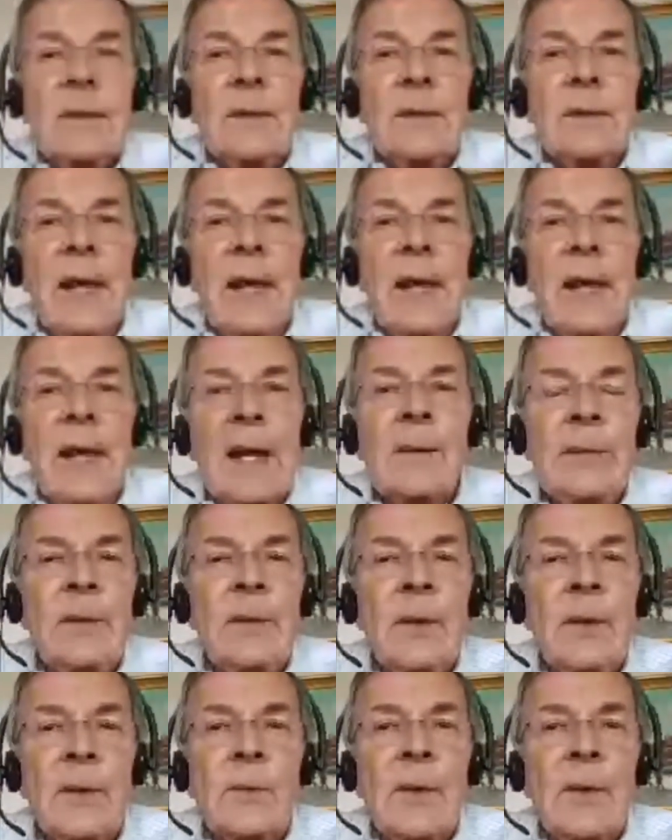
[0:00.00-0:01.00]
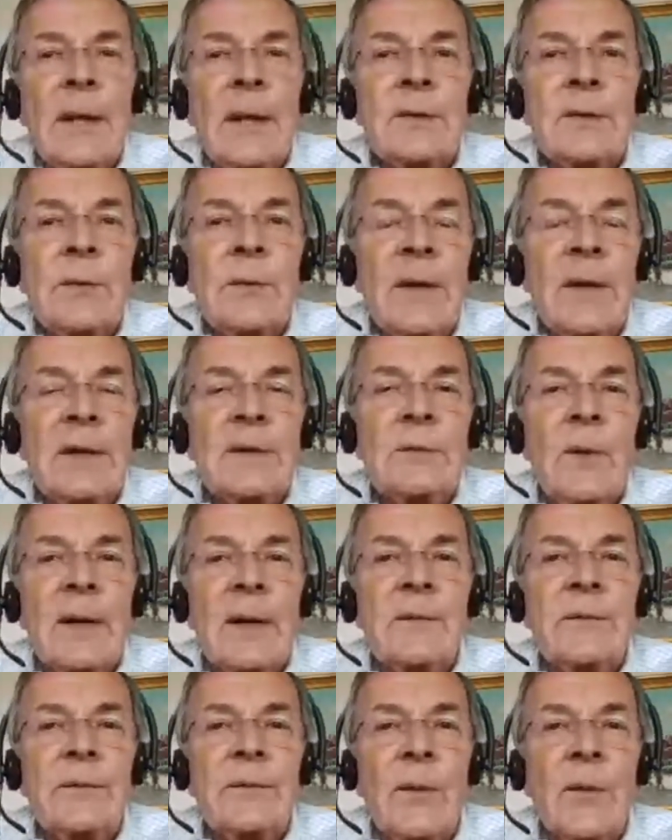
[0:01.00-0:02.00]
a lot of people are going to run in
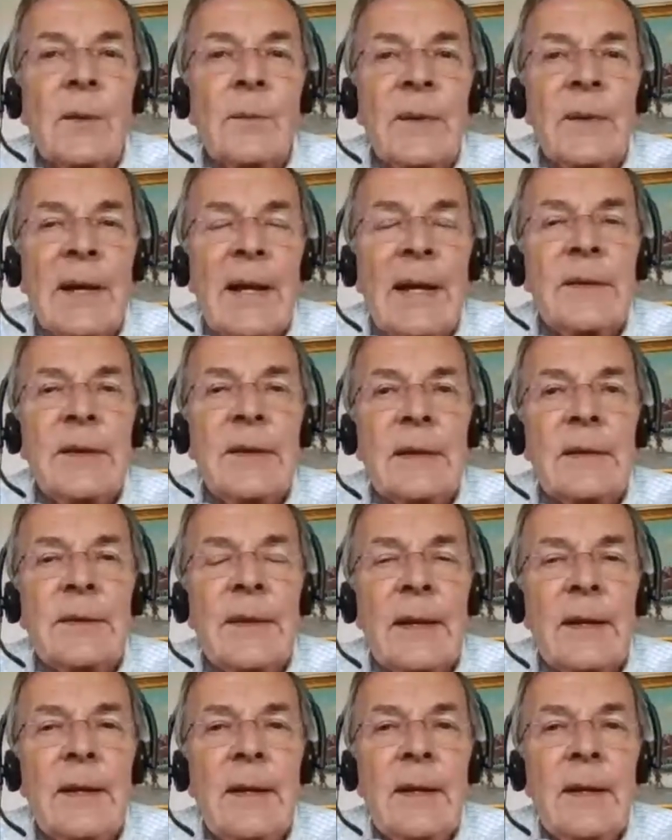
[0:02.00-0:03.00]
2024, but I think that